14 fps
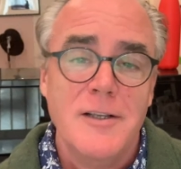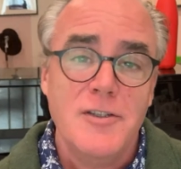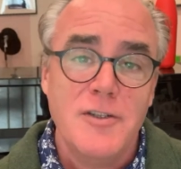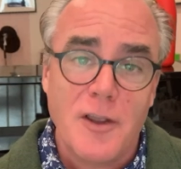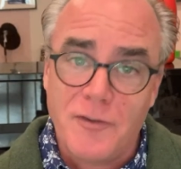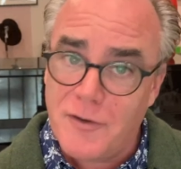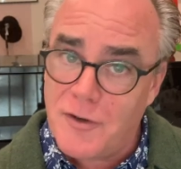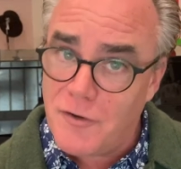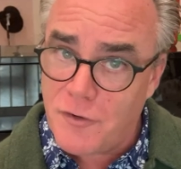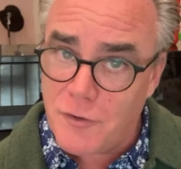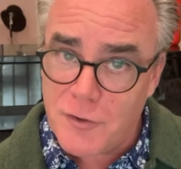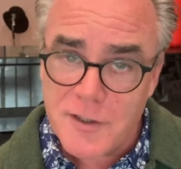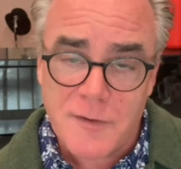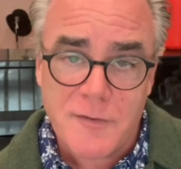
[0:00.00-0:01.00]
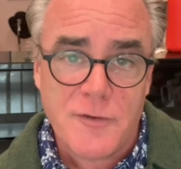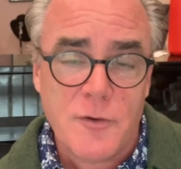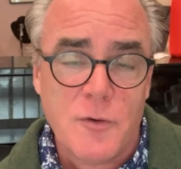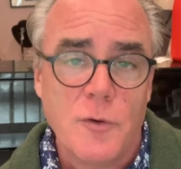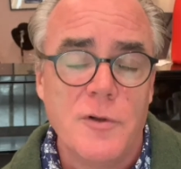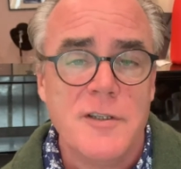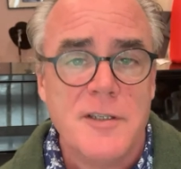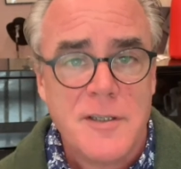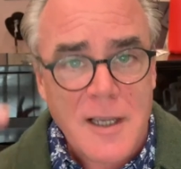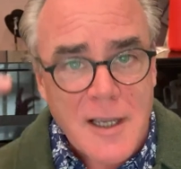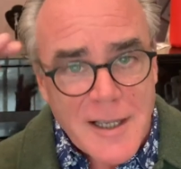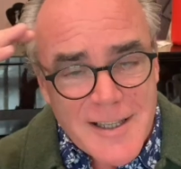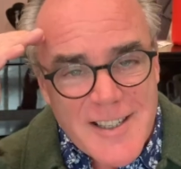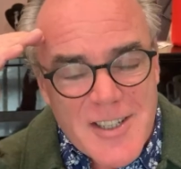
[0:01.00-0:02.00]
Just intrusive thoughts,
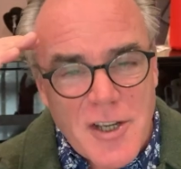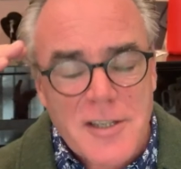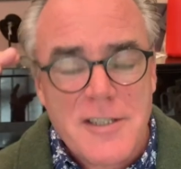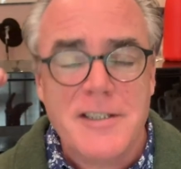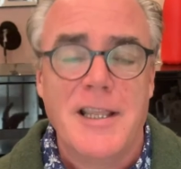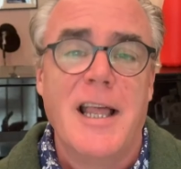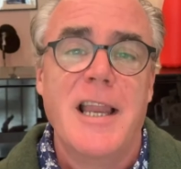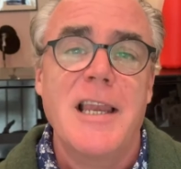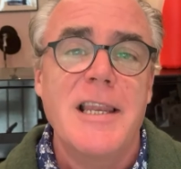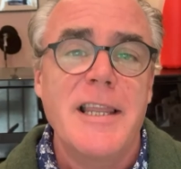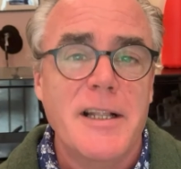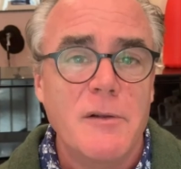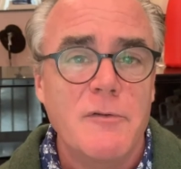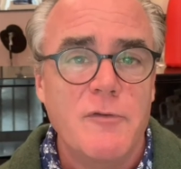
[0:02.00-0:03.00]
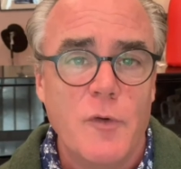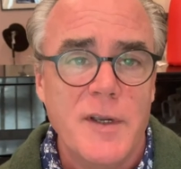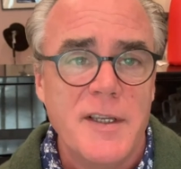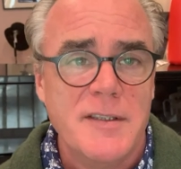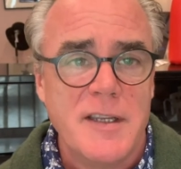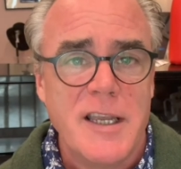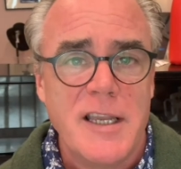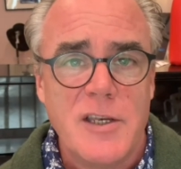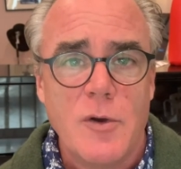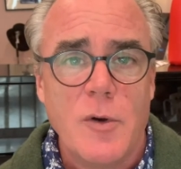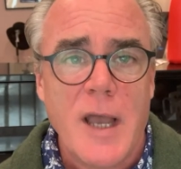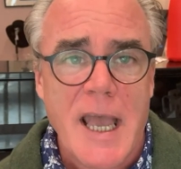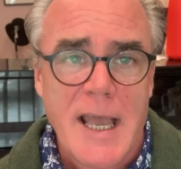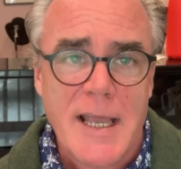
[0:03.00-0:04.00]
just that little voice in
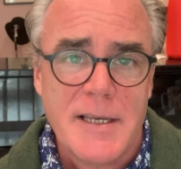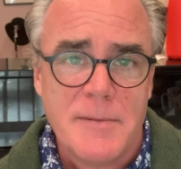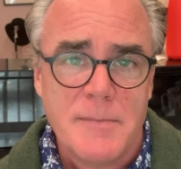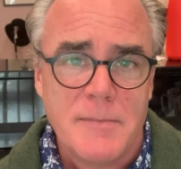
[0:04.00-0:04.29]
your head.